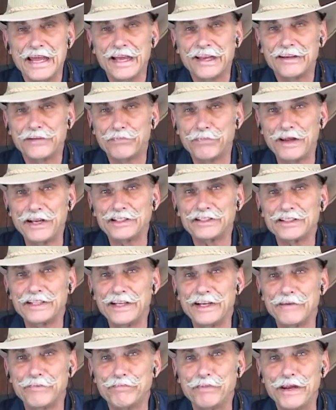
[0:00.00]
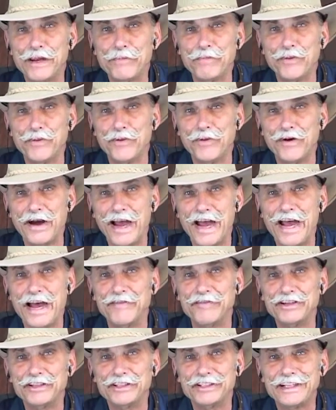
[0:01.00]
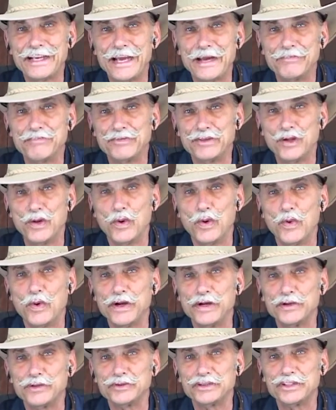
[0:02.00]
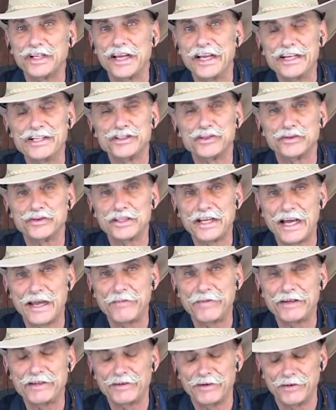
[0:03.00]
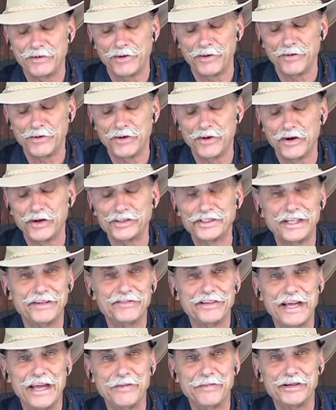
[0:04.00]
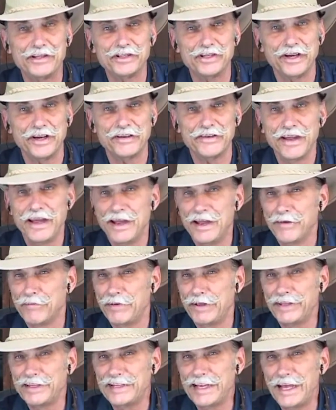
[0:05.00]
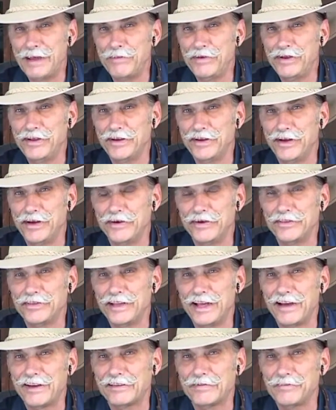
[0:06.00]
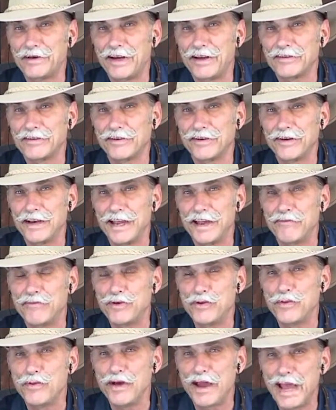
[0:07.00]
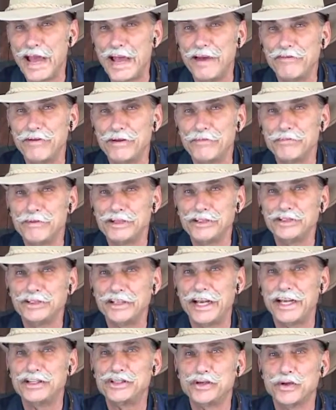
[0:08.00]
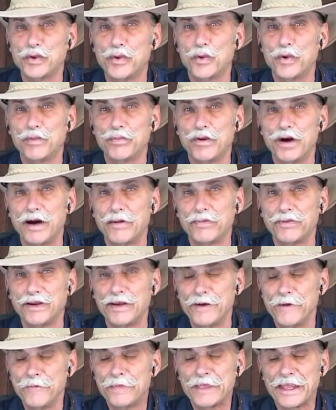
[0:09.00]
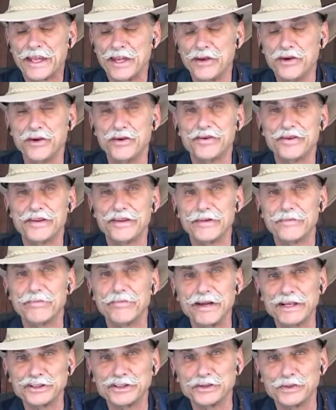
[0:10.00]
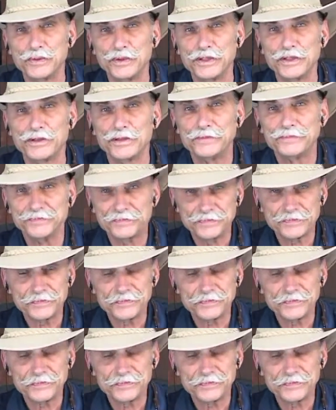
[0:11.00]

especially if people haven't kept the oil changed on timing on cars that have timing chains. By the time you get 100,000 miles on it, if you haven't been changing your oil properly using the best oil